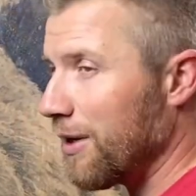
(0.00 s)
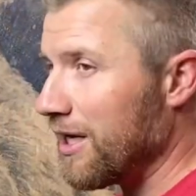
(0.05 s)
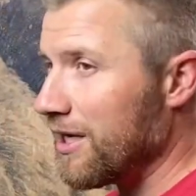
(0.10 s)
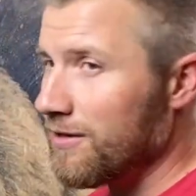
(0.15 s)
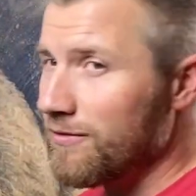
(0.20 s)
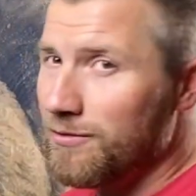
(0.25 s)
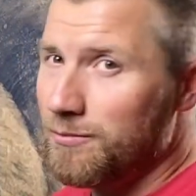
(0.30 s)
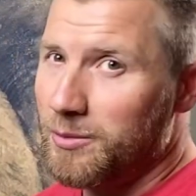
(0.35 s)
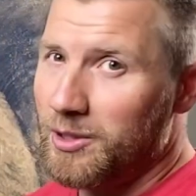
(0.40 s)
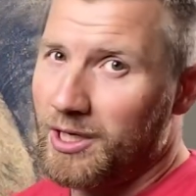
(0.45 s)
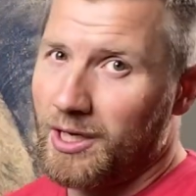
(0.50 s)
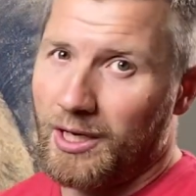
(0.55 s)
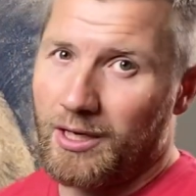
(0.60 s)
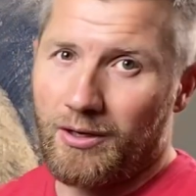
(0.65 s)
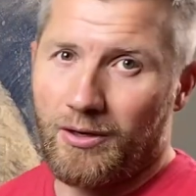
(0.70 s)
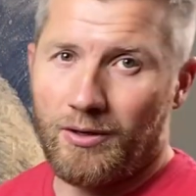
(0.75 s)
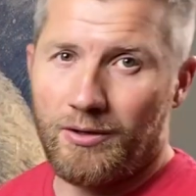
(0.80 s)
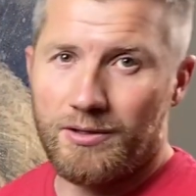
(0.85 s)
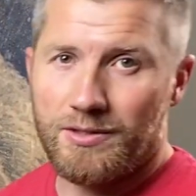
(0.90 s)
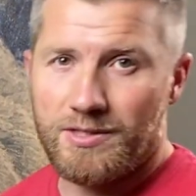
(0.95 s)
even be kind
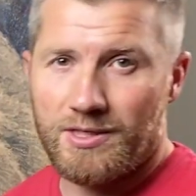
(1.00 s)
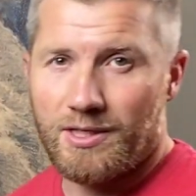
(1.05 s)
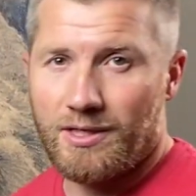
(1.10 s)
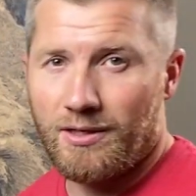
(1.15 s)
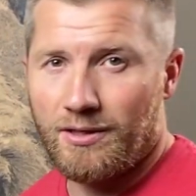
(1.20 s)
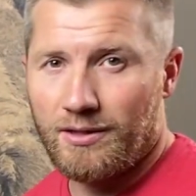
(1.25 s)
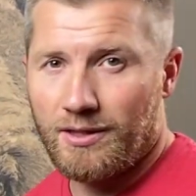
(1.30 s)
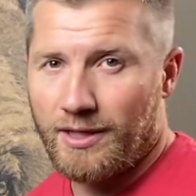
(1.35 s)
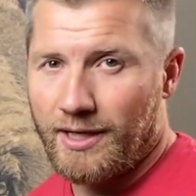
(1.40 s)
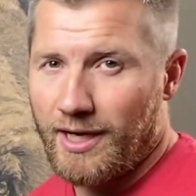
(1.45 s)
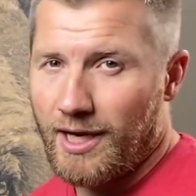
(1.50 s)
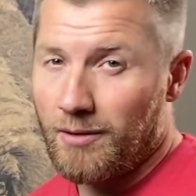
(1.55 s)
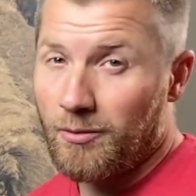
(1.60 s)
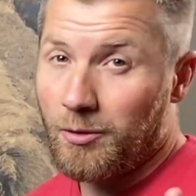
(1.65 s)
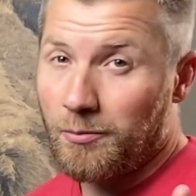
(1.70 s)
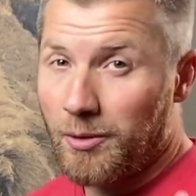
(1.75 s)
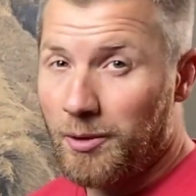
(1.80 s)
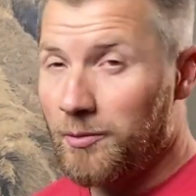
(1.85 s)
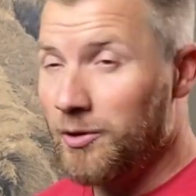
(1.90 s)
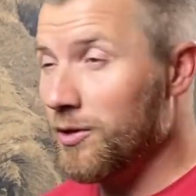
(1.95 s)
of hard to see on the
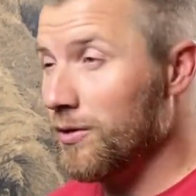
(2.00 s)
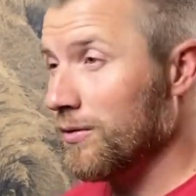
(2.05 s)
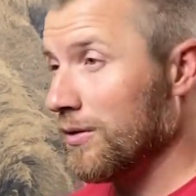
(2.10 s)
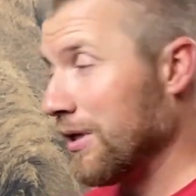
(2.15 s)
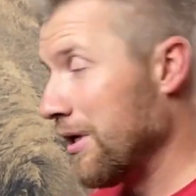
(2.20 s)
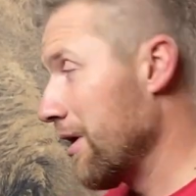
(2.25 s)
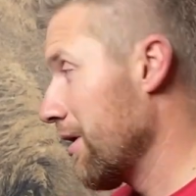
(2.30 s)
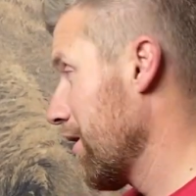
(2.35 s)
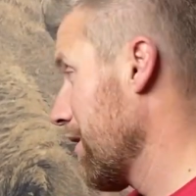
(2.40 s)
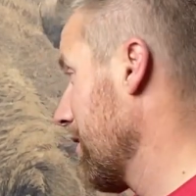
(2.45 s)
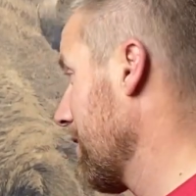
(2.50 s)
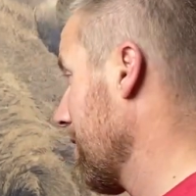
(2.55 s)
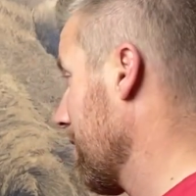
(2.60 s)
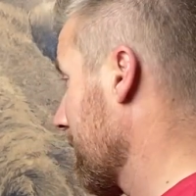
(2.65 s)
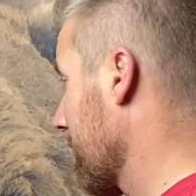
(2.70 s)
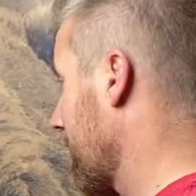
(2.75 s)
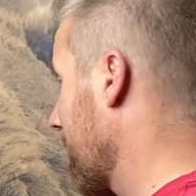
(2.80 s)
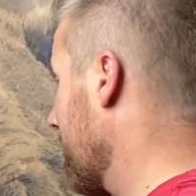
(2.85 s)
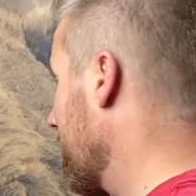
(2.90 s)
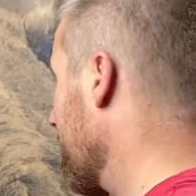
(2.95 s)
camera. Maybe I'll
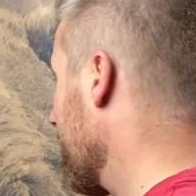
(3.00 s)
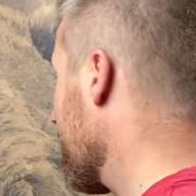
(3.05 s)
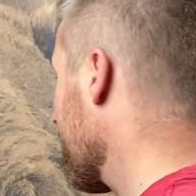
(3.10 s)
come in and